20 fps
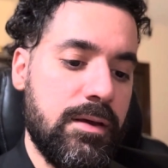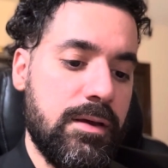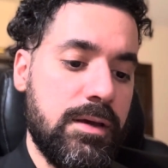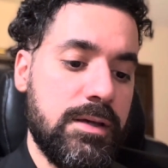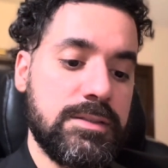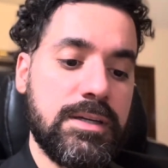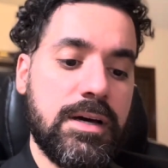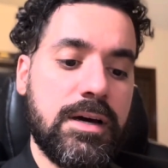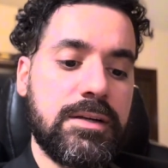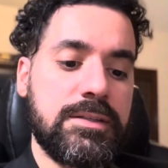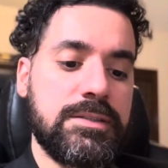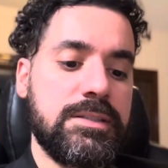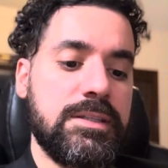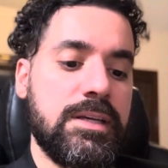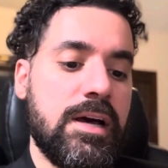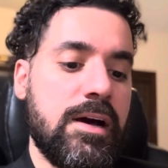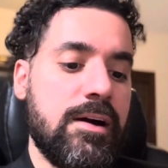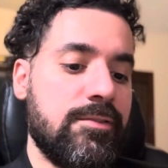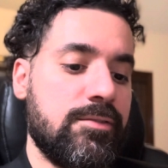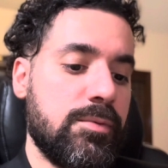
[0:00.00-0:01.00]
His honesty,
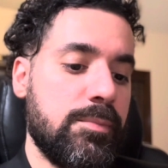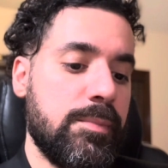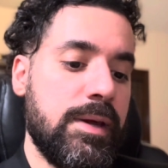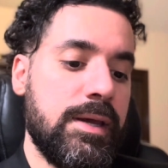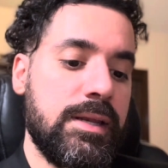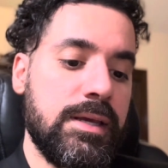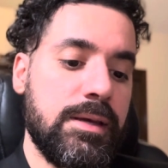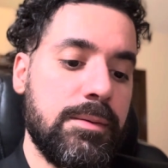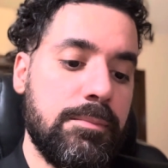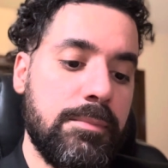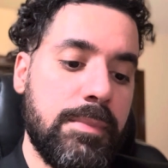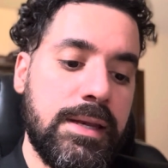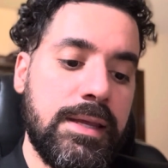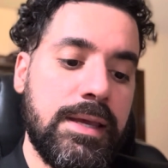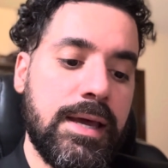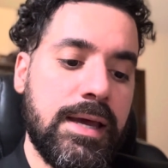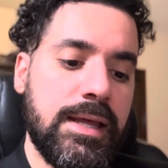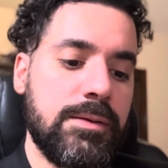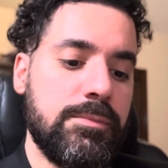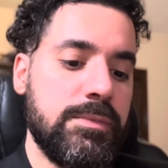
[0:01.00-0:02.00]
however, made him
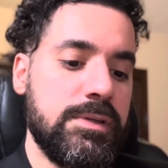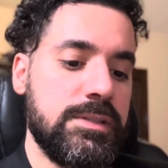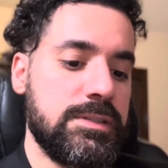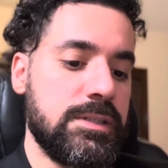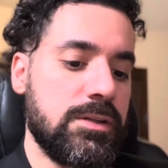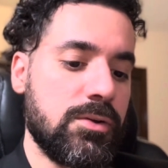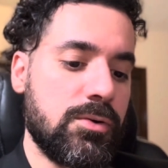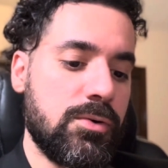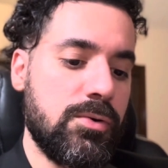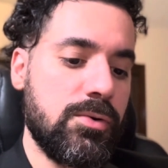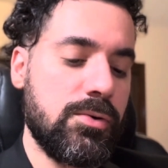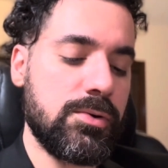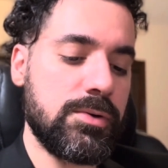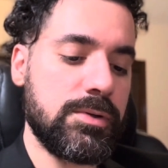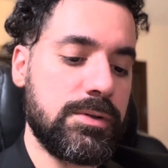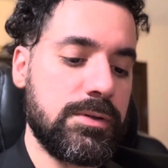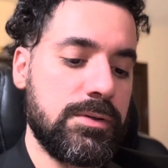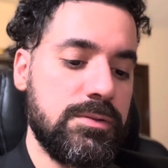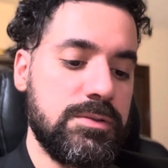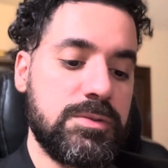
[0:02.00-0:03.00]
many enemies in the
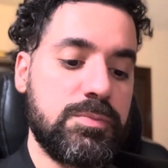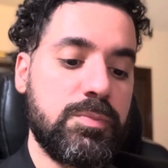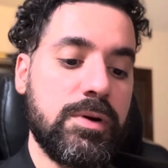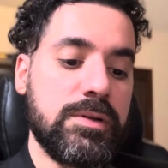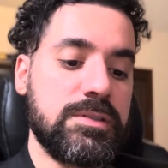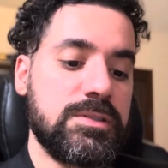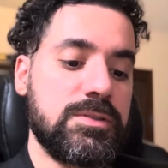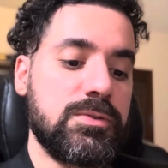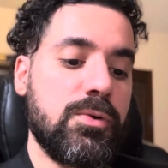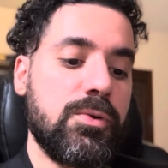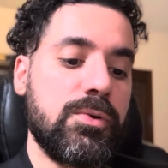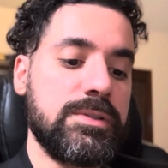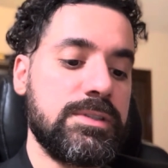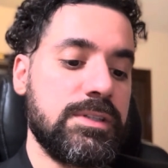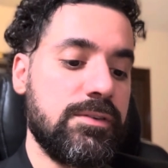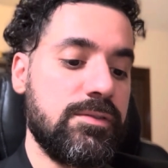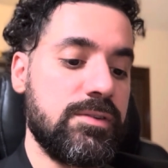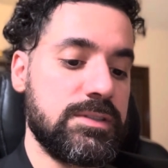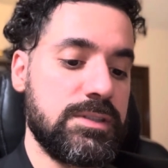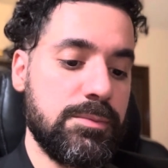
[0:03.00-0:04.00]
court, who spread stories
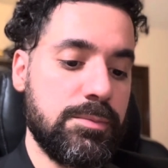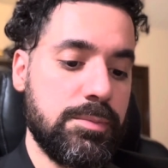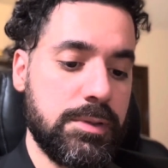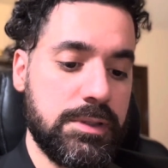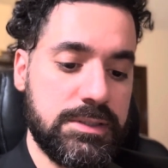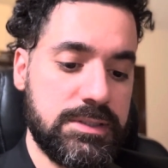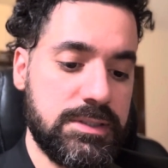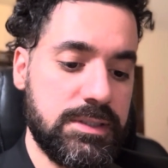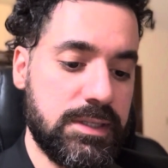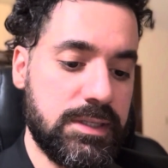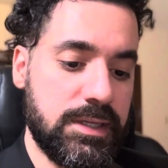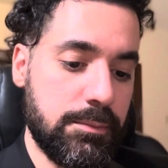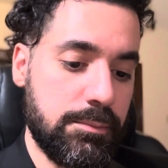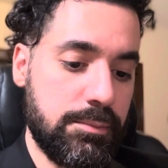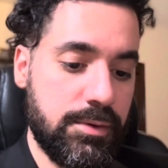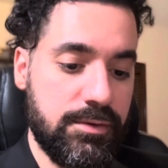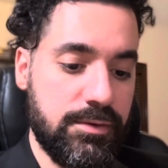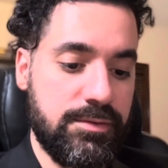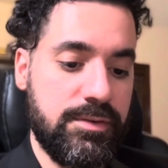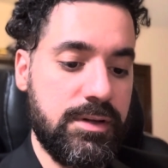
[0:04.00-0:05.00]
of his duplicity and
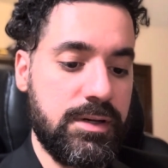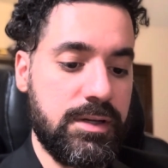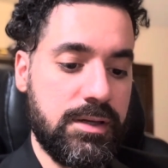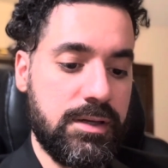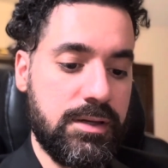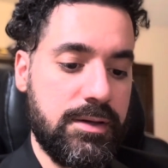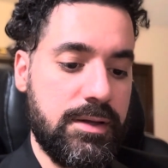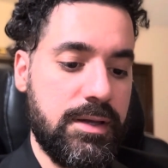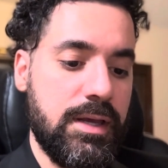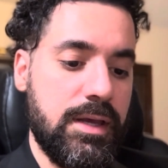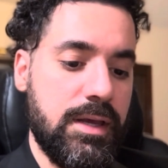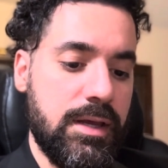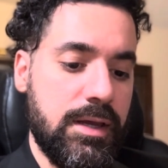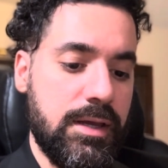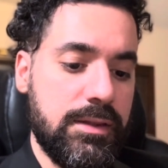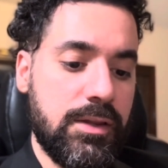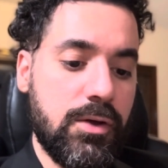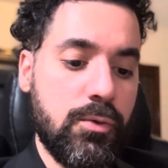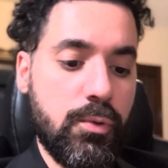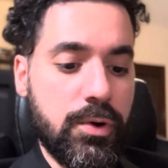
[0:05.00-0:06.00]
perfidy.
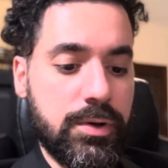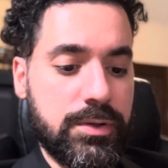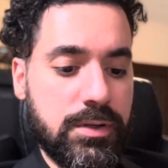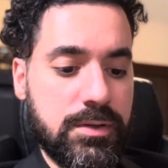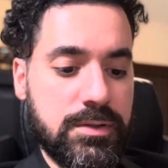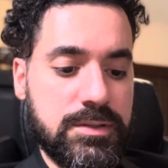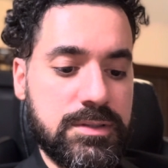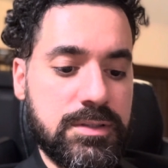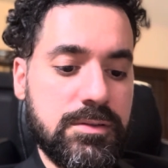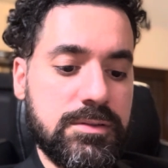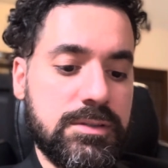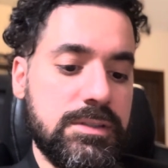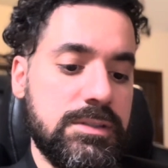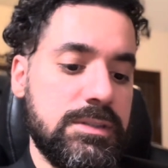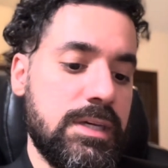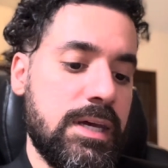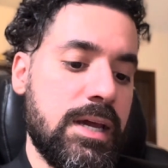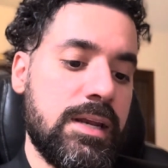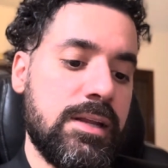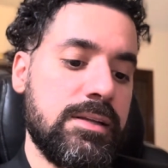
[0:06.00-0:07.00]
They worked on the Sultan
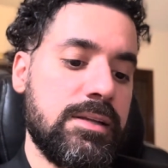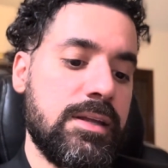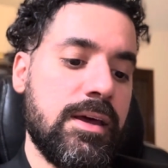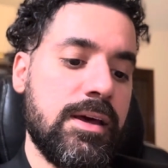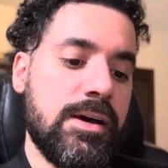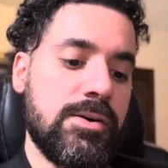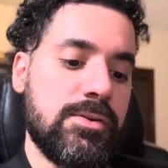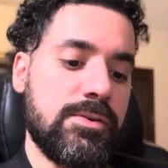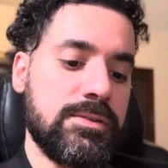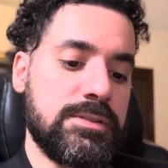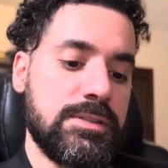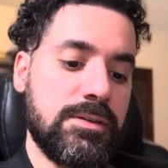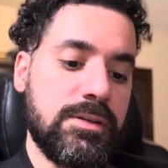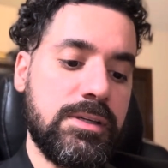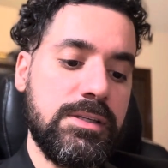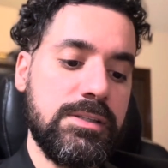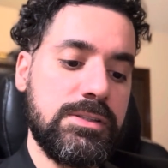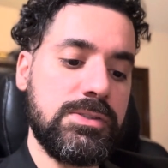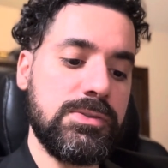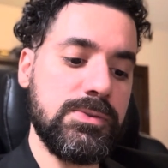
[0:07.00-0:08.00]
day in and day out until
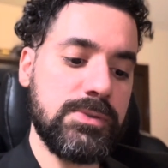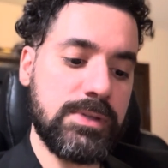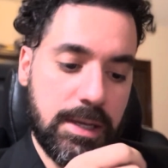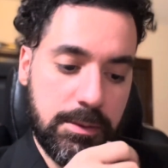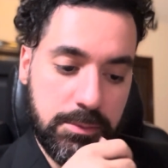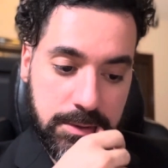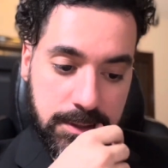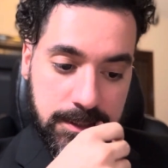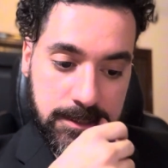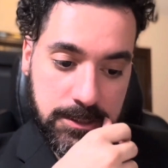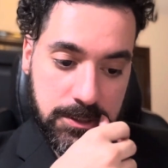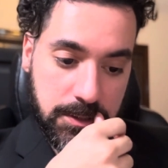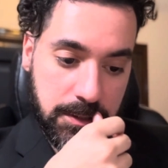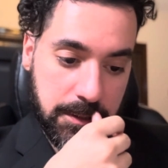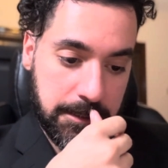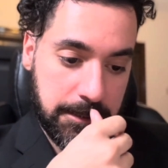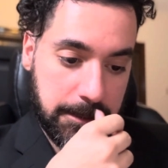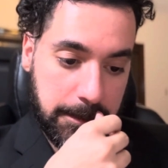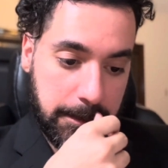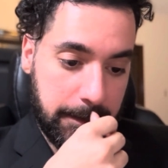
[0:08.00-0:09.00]
he too came to
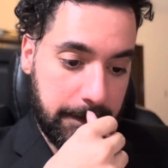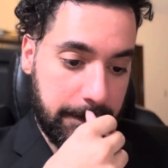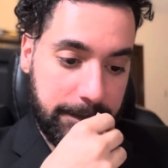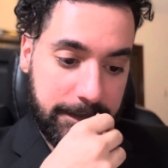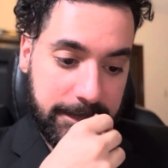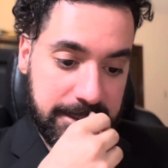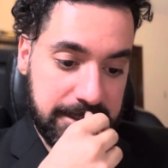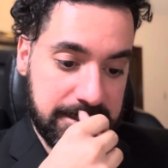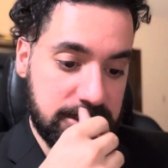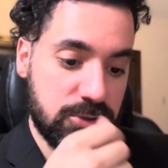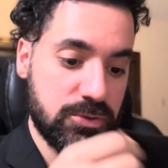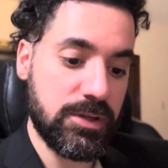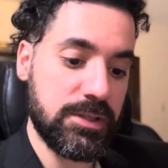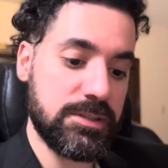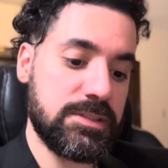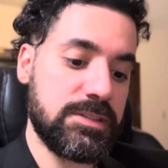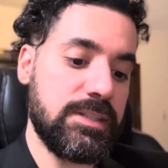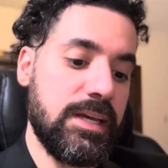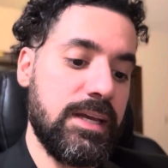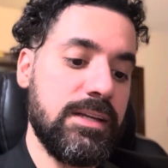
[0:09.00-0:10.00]

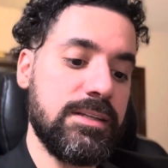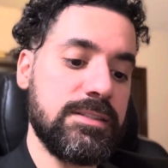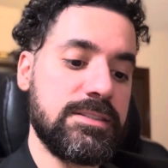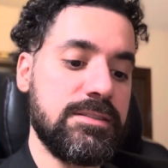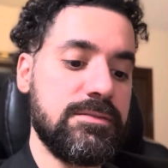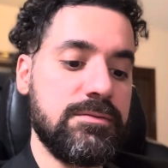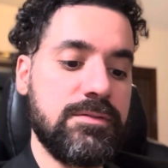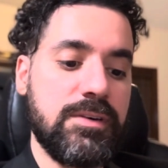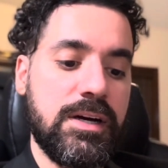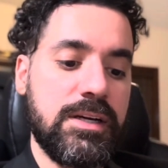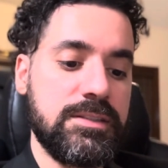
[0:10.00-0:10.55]
distrust the innocent